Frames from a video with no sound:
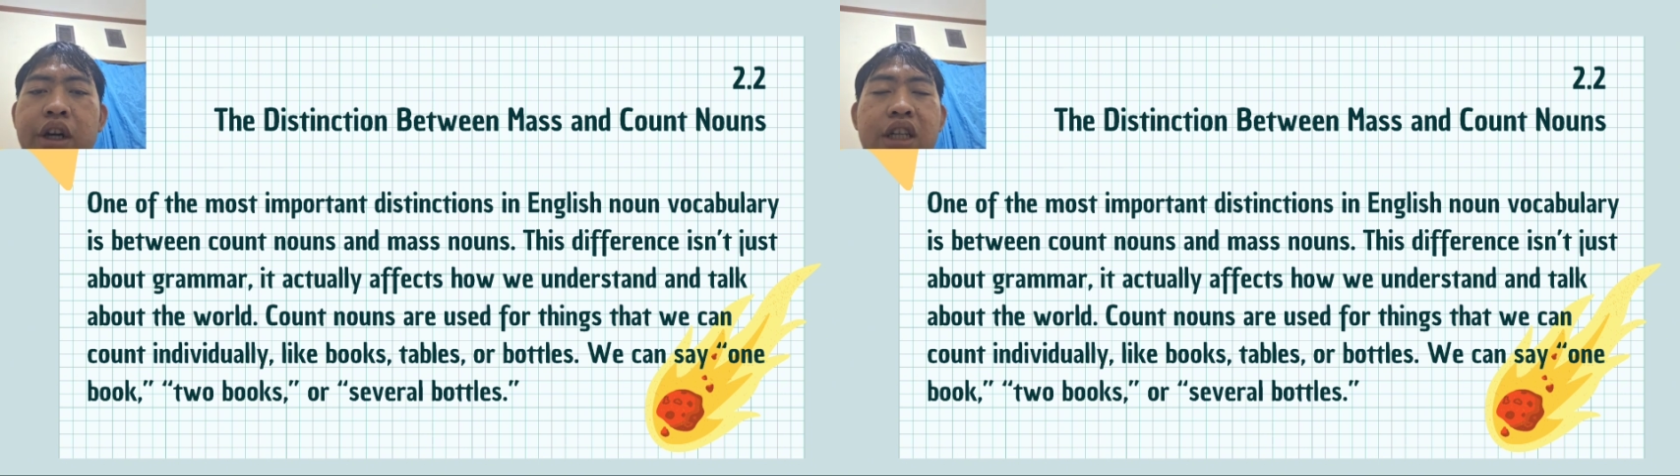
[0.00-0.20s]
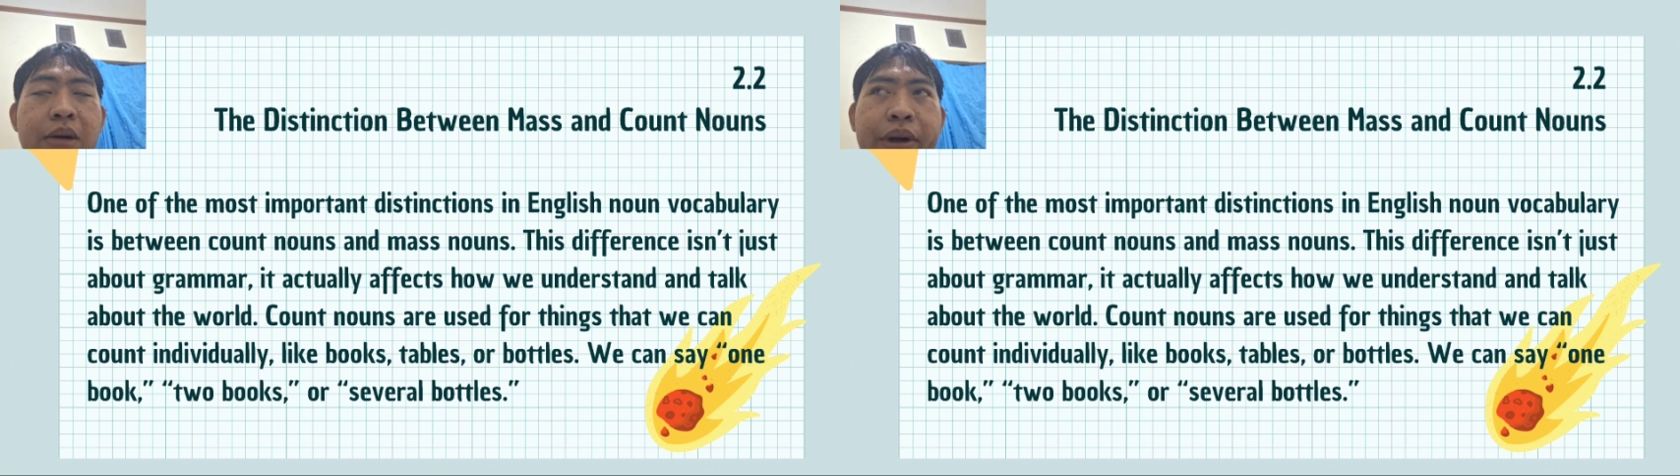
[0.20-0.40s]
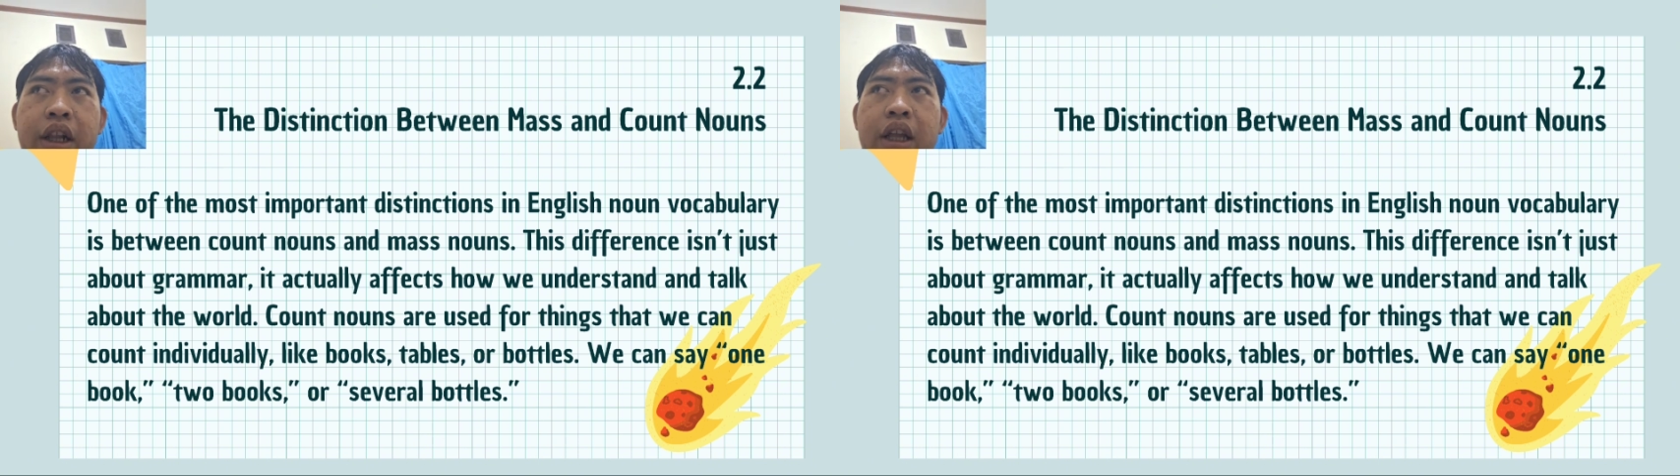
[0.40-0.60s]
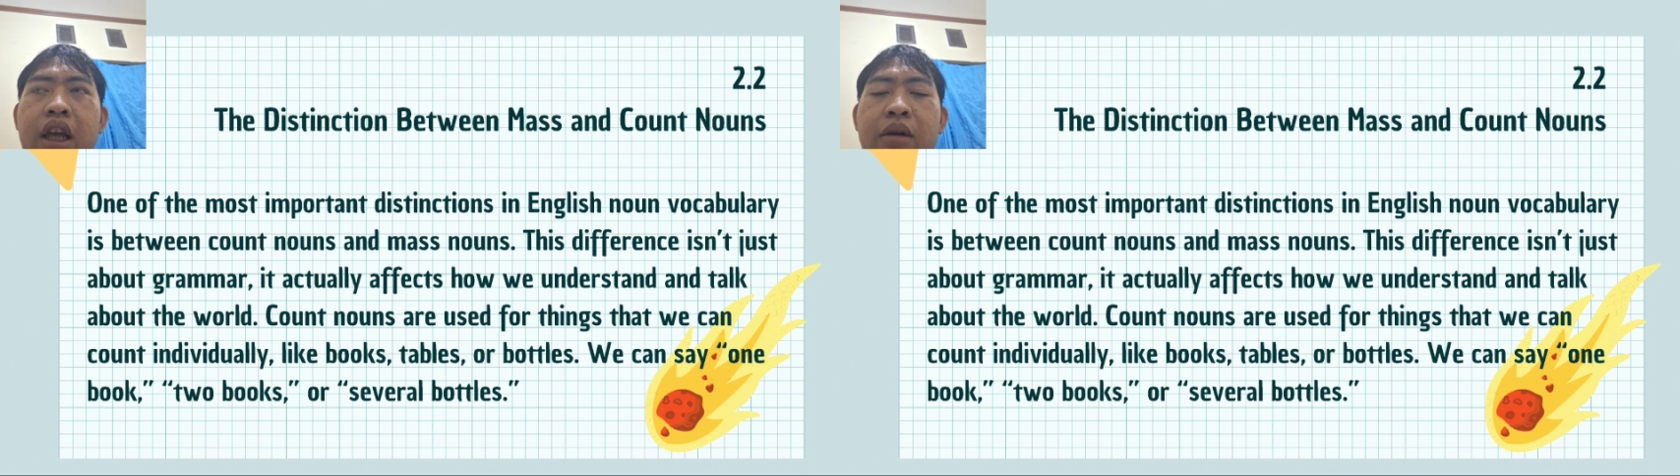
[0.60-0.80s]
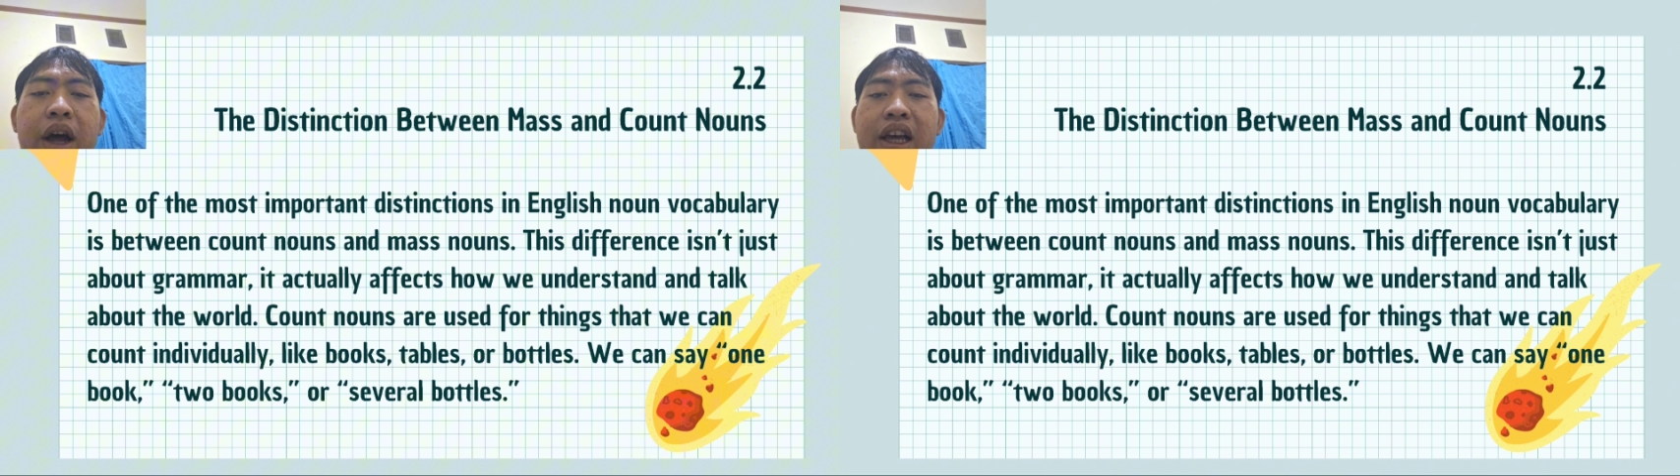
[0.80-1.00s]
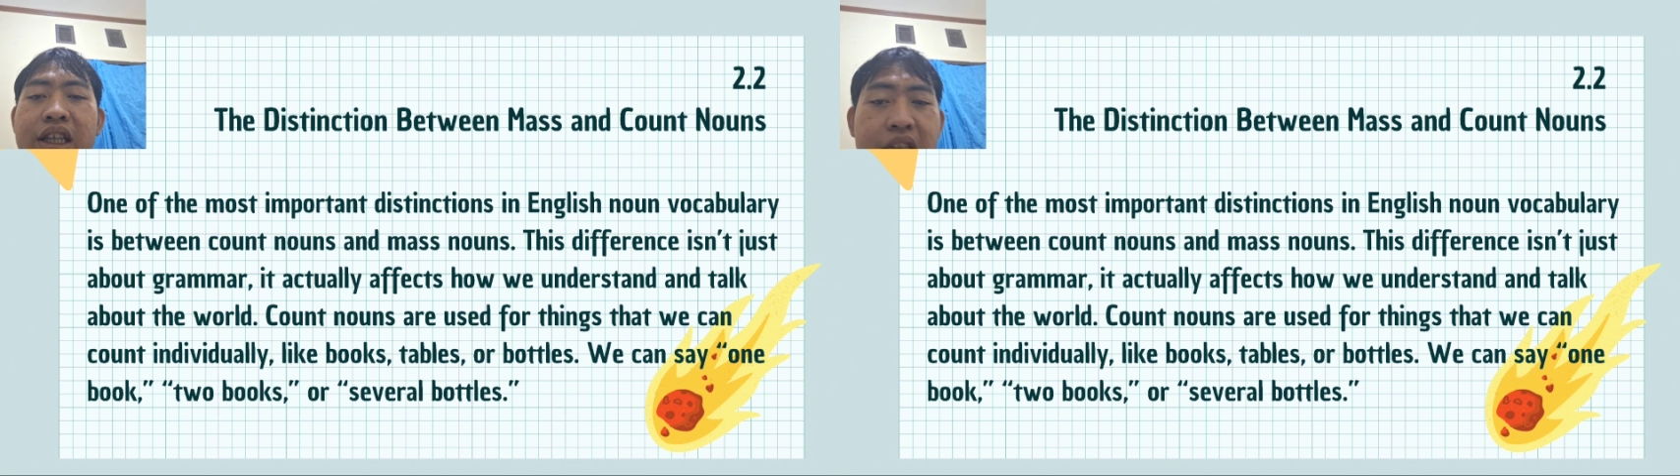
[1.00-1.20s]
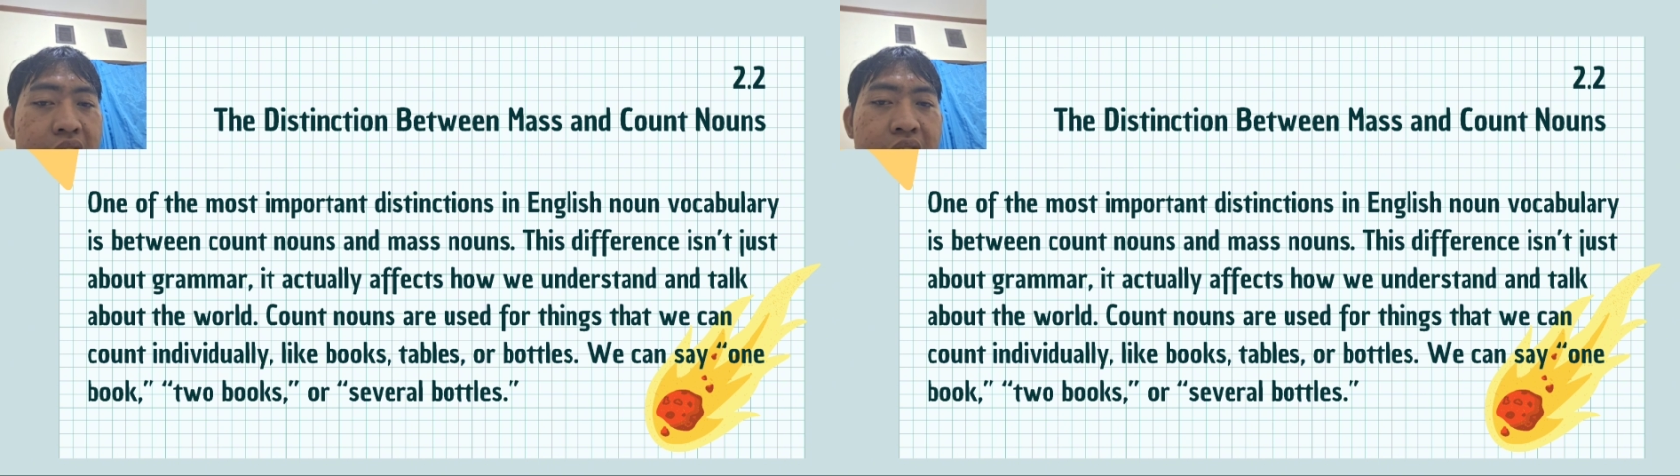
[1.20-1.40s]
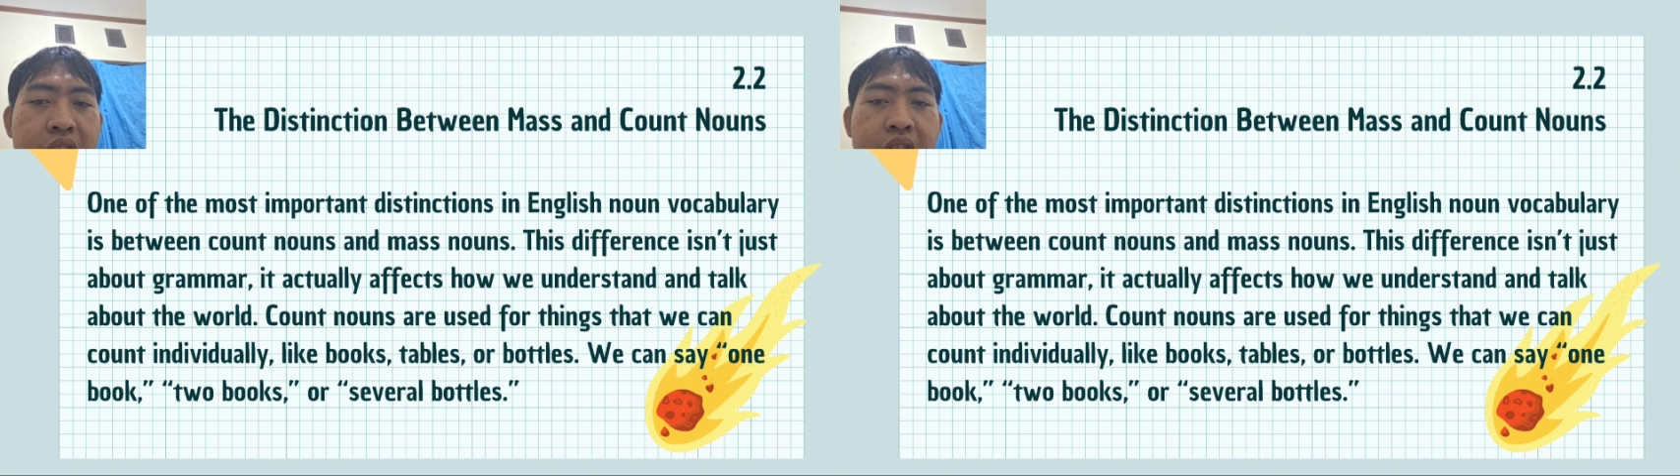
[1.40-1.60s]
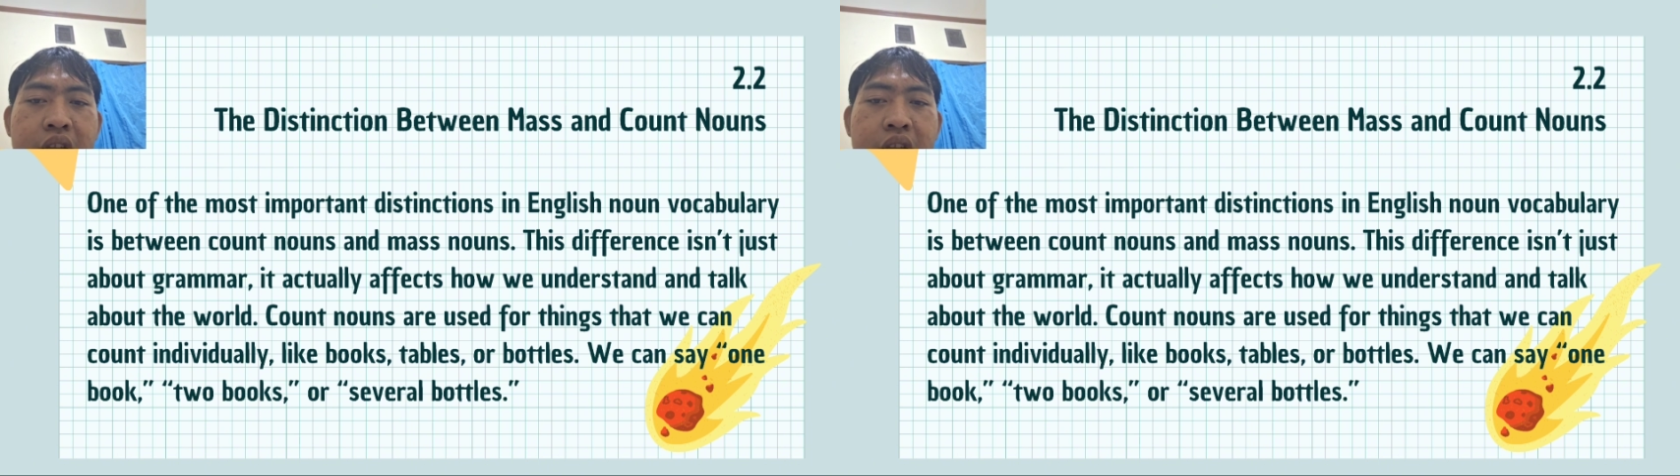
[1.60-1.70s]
example. If I say